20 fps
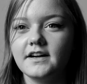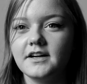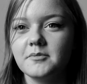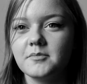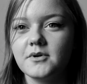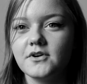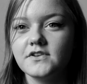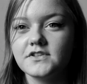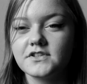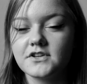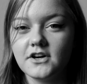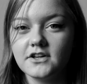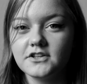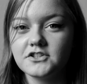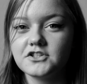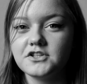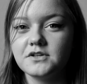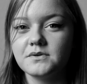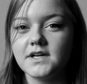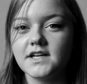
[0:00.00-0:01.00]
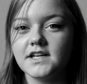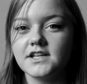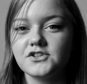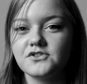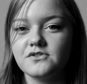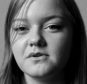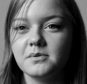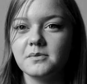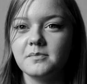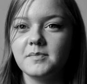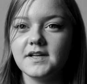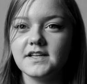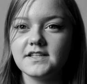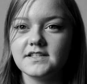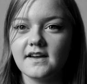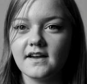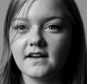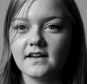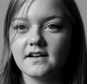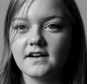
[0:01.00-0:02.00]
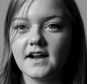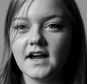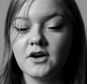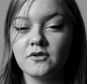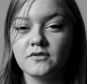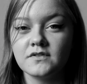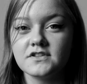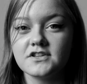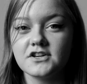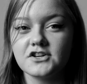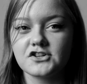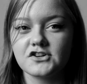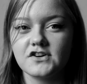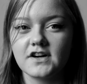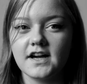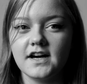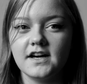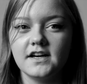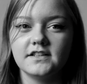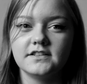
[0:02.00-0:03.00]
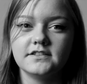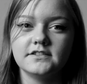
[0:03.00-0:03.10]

am going to college to do a triple BTEC in health and social care.